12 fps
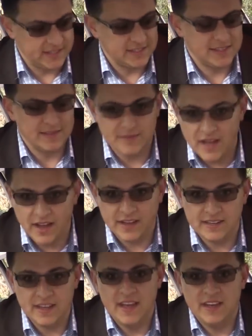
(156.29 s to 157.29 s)
It's
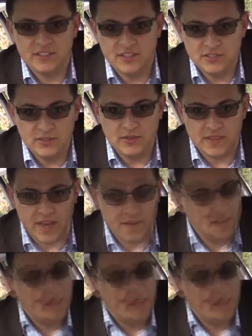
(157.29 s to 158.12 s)
designed to do that.